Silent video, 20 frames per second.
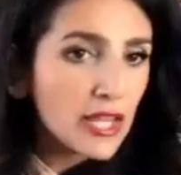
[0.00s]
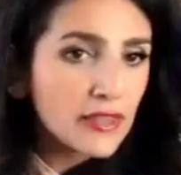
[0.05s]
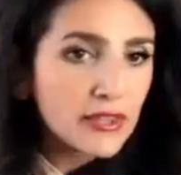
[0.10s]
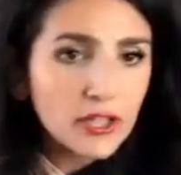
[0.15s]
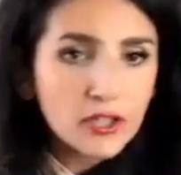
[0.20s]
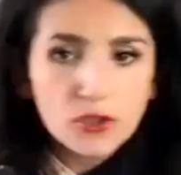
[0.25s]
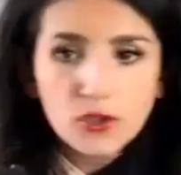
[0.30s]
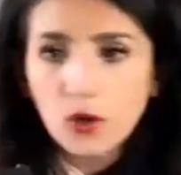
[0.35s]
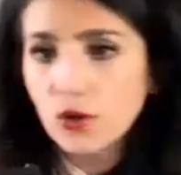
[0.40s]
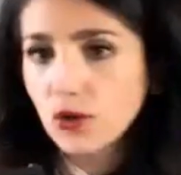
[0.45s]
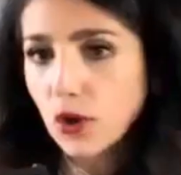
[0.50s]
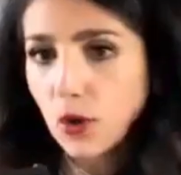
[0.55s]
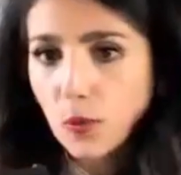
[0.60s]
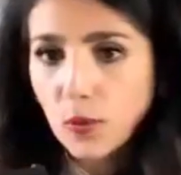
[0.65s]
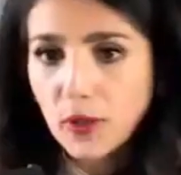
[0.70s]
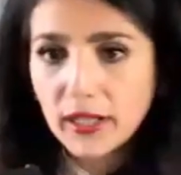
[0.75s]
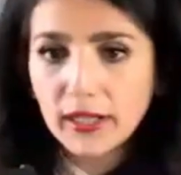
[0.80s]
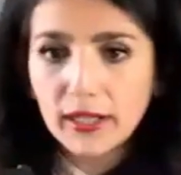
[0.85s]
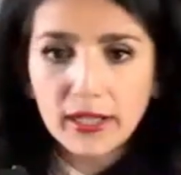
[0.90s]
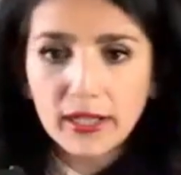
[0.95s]
They don't know
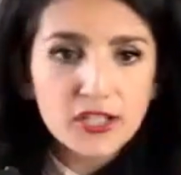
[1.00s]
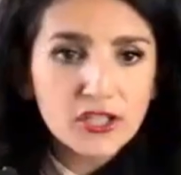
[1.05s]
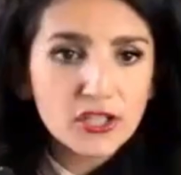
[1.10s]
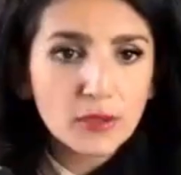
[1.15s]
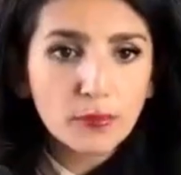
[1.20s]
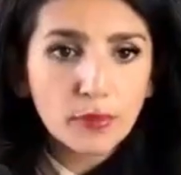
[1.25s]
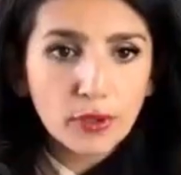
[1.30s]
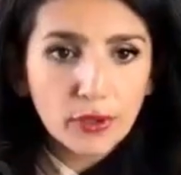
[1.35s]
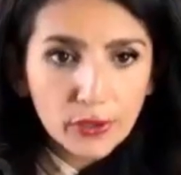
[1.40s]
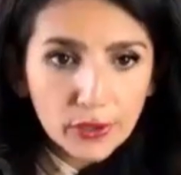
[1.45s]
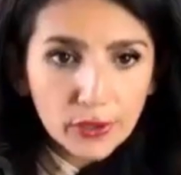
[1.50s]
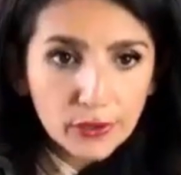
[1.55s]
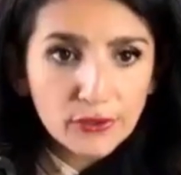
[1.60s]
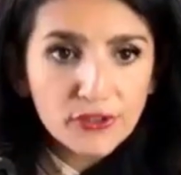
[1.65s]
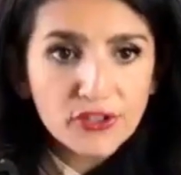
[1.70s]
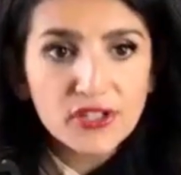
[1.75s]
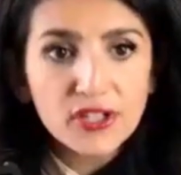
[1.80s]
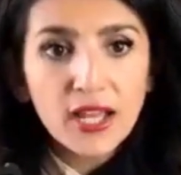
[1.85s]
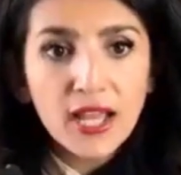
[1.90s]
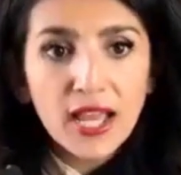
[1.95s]
what it is to
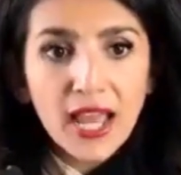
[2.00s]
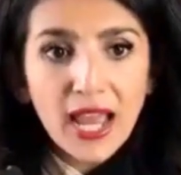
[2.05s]
produce.